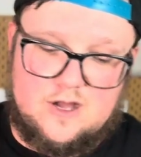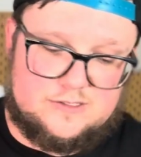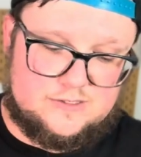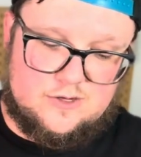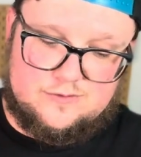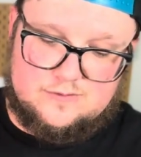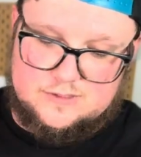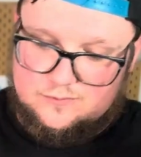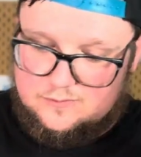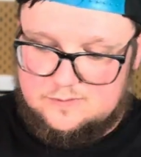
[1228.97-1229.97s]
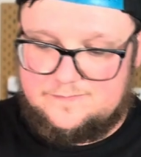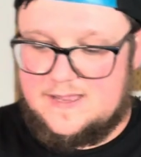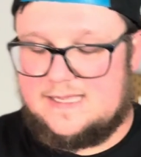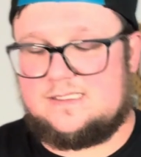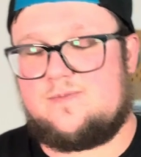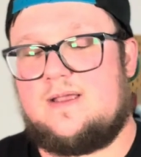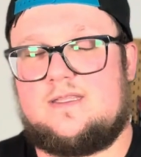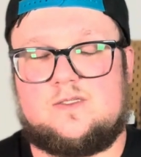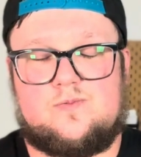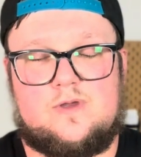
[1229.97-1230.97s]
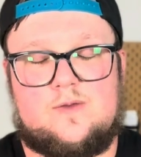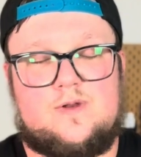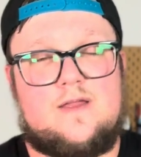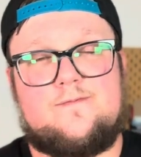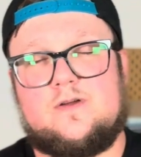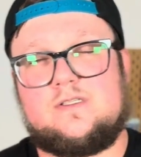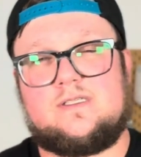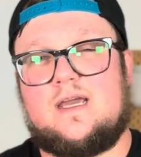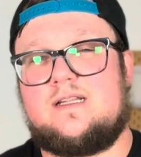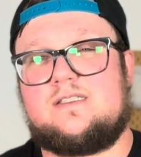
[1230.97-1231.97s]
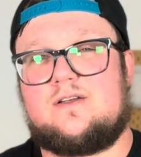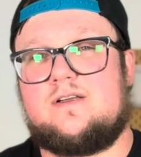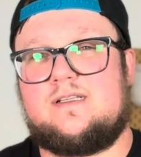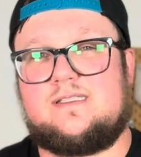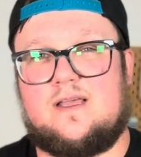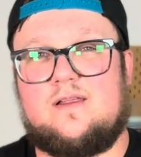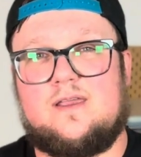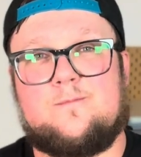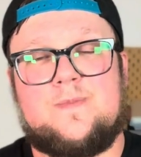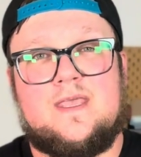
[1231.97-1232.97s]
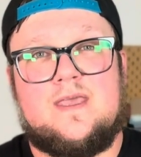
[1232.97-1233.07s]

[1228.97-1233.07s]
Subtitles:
I'll just go through this real fast to make this point. When I first got started selling,